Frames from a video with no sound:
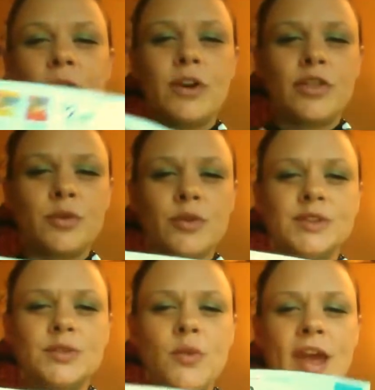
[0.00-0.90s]
I would have threw
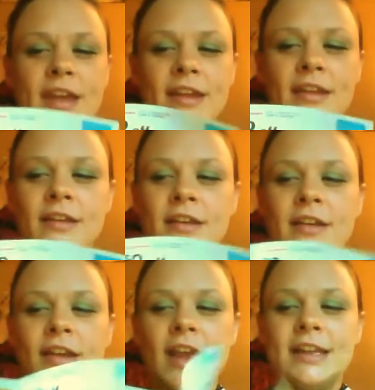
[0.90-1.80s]
this away,
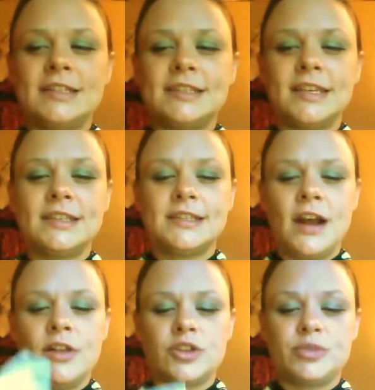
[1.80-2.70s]
and it's
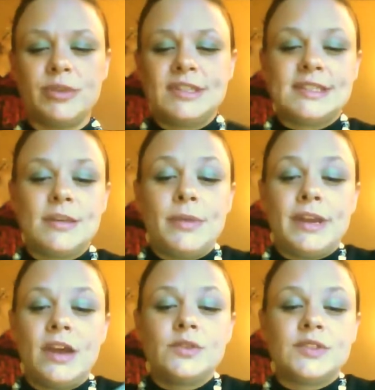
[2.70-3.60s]
$6, but to
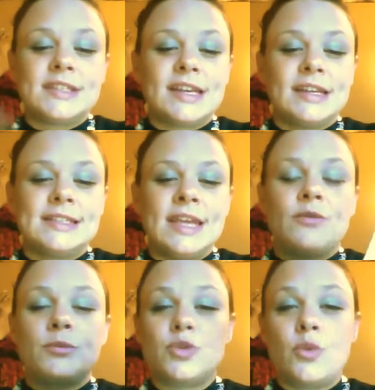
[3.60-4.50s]
somebody else it's going to save
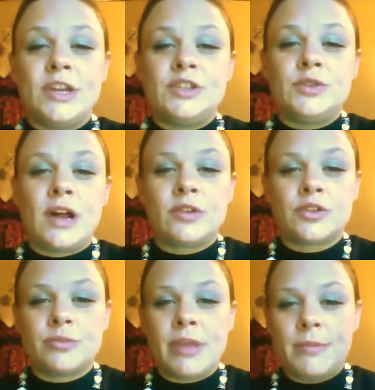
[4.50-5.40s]
them
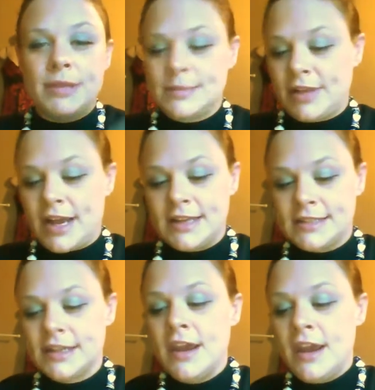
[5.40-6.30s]
$22 in baby
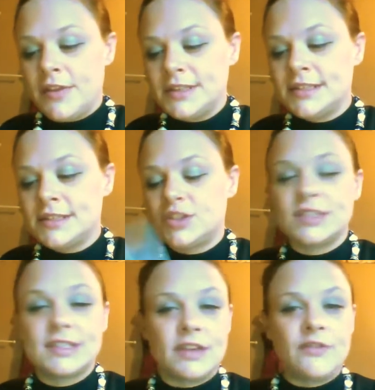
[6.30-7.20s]
supplies. This is
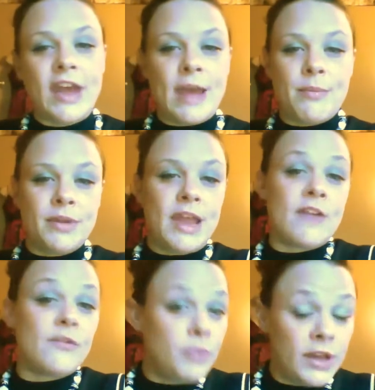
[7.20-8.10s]
just stuff I happen to
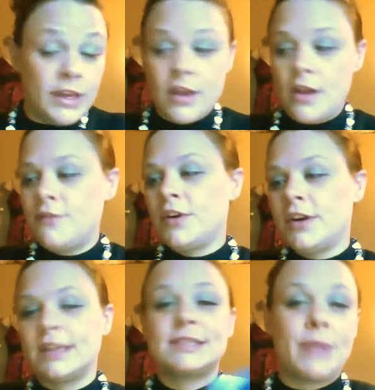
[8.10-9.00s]
have plenty of. They're
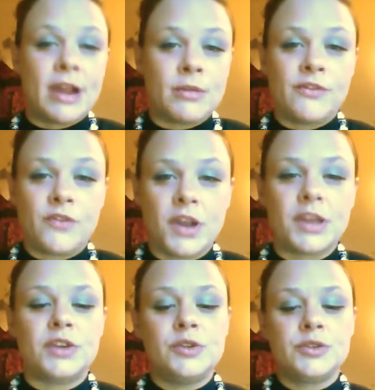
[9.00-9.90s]
going to expire before I
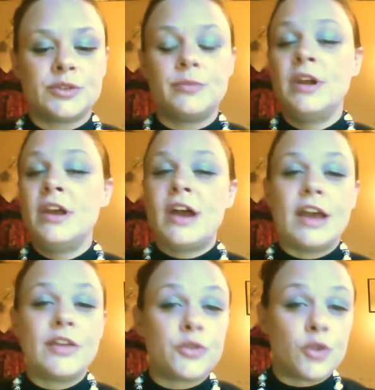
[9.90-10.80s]
can use them.
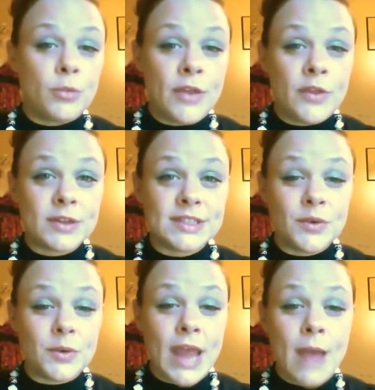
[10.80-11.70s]
I threw them on there to see
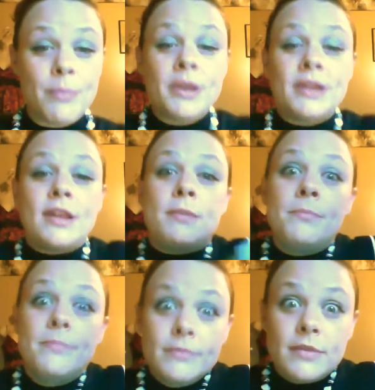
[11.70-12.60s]
what would happen,
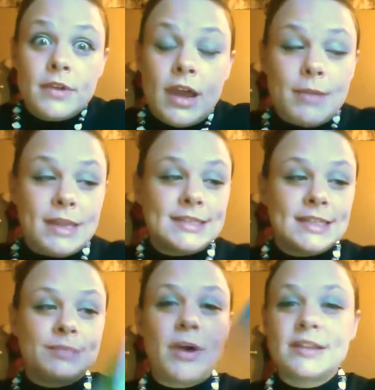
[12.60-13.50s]
and I made
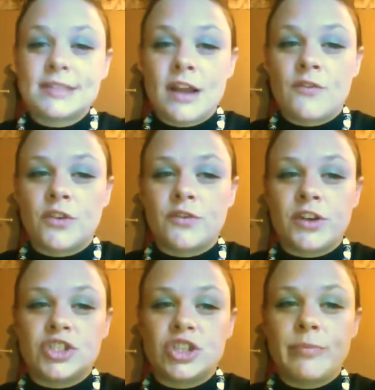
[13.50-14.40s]
$6. I offered
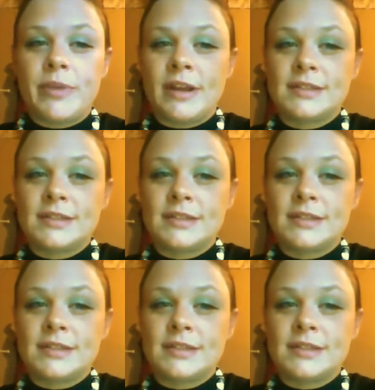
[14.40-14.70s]
free shipping.